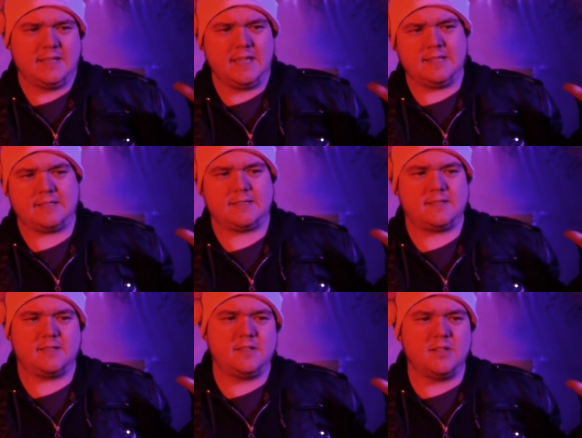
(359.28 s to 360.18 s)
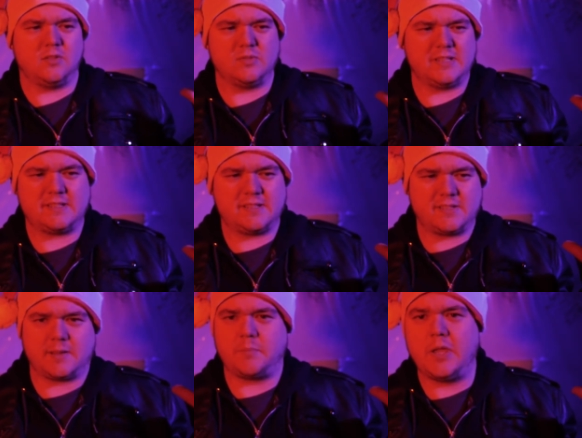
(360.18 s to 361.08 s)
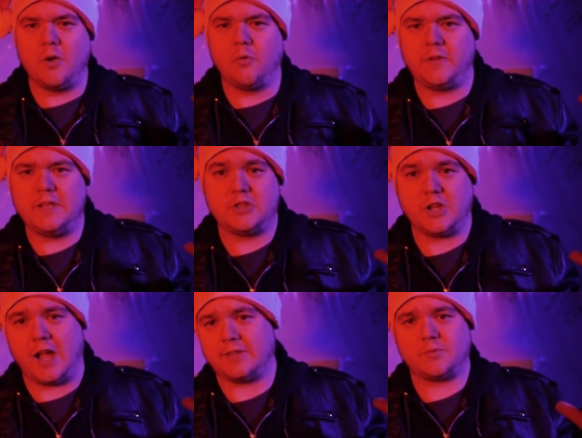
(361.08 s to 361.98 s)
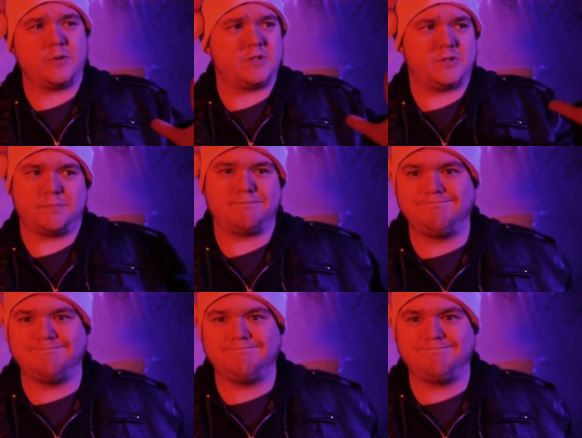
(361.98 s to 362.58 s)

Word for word: It's, you know, it's just like POV shots, which,